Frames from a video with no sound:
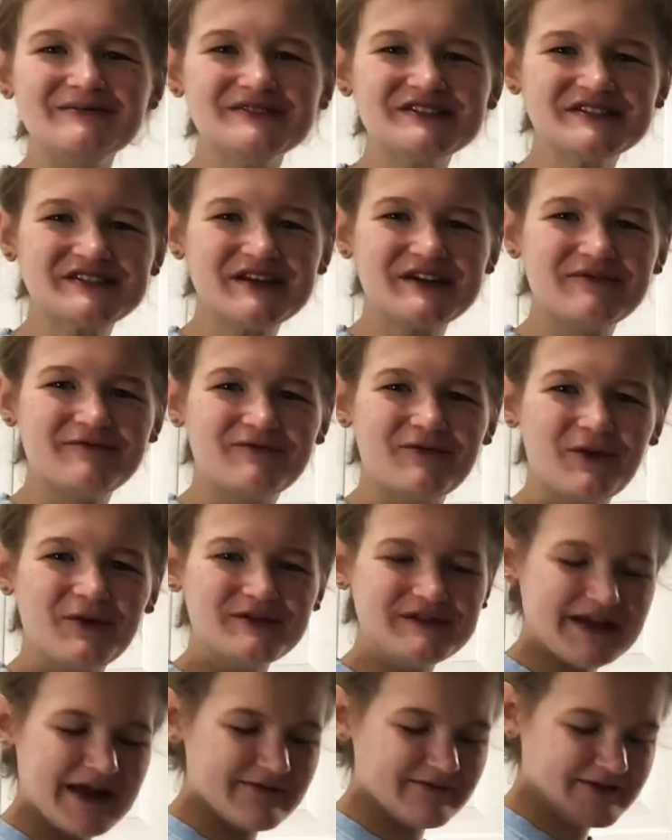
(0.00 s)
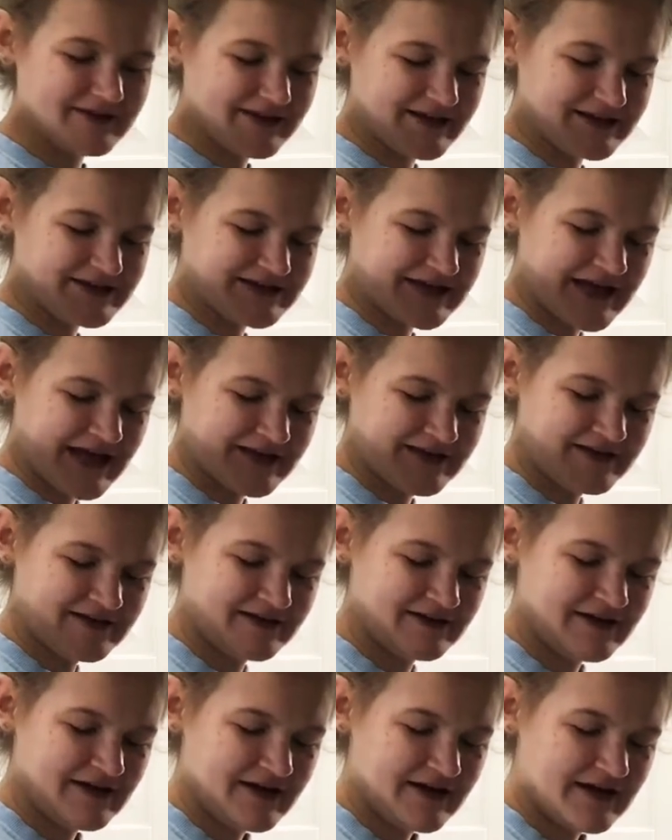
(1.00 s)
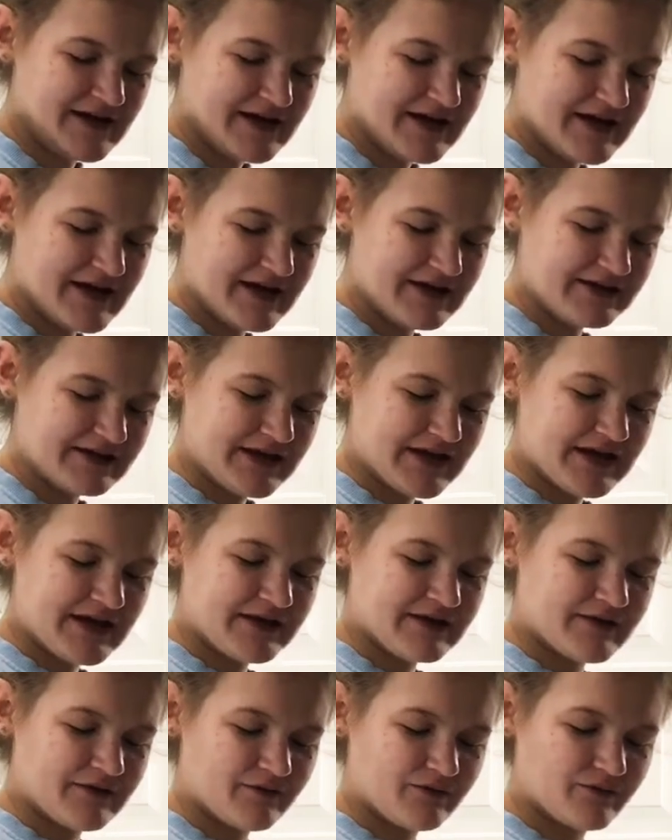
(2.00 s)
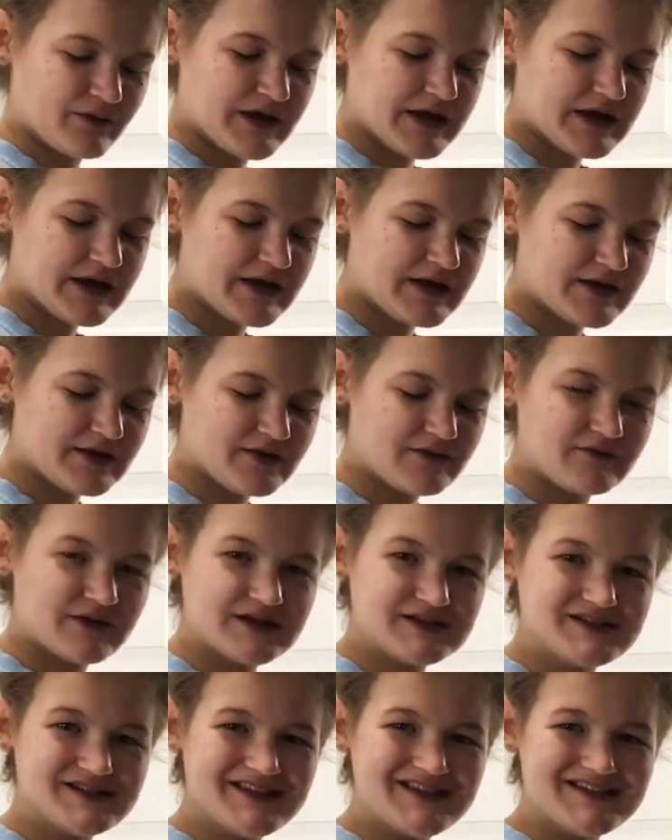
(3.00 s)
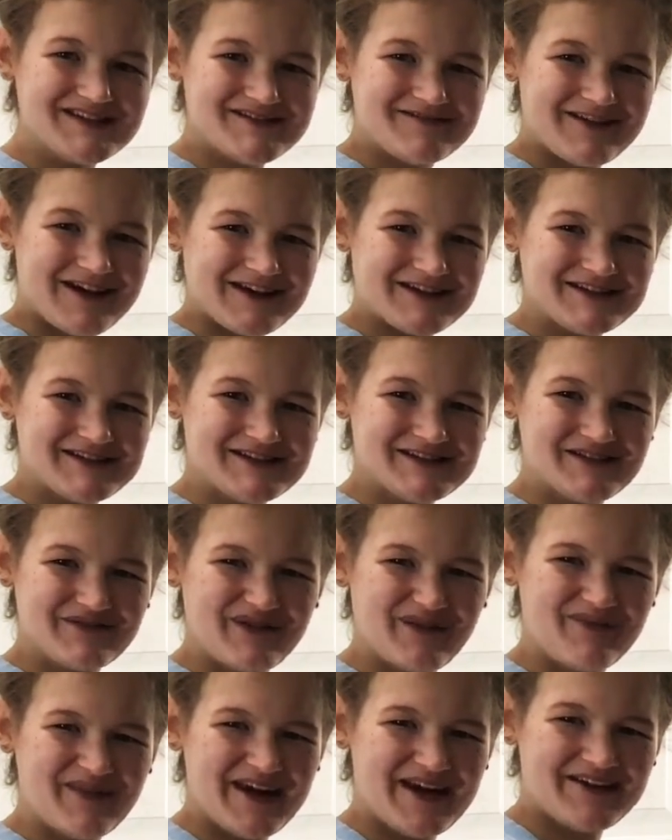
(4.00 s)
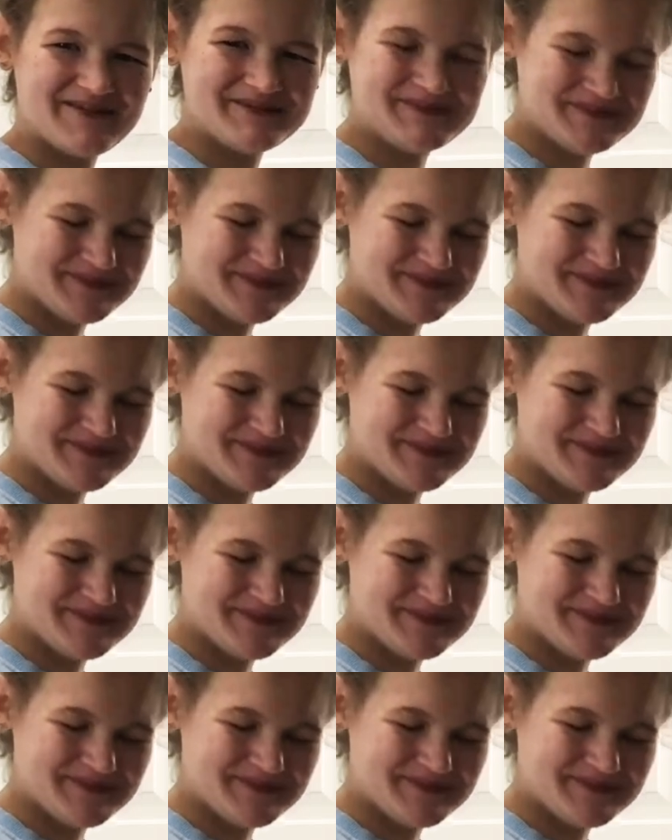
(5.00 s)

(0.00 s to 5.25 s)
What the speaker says: just going to fold everything together and then read the rest of the directions from there.